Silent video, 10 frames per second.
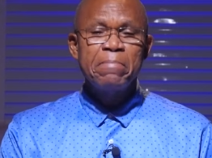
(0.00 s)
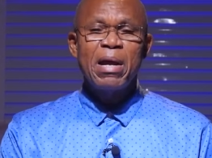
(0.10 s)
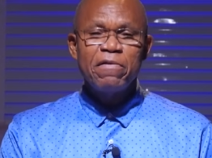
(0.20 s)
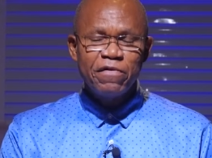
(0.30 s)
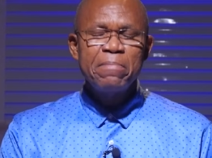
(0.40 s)
in
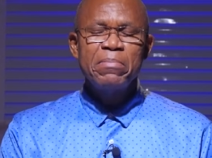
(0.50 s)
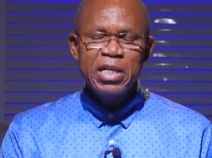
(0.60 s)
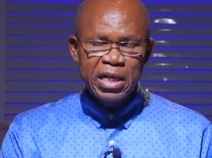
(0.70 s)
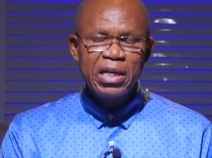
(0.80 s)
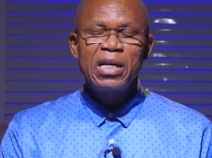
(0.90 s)
my
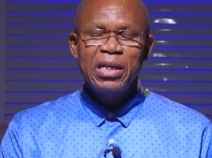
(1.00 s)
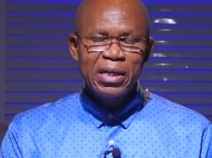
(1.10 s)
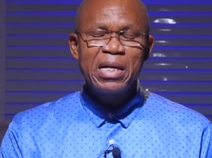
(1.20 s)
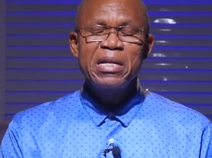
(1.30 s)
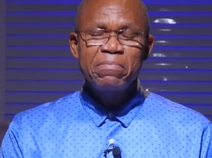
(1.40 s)
family. In
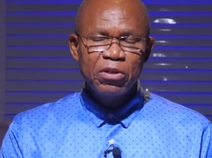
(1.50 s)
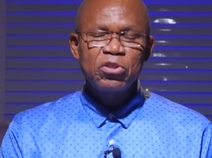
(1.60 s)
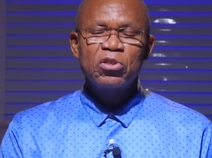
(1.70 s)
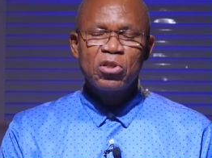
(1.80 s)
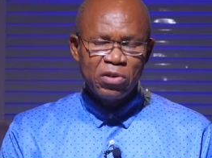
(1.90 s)
the name of
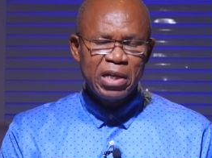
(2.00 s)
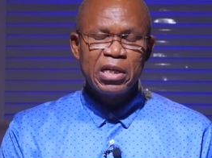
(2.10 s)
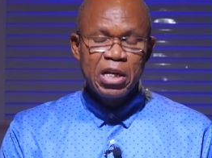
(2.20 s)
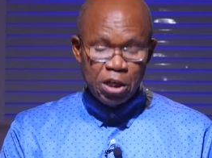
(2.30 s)
Jesus Christ.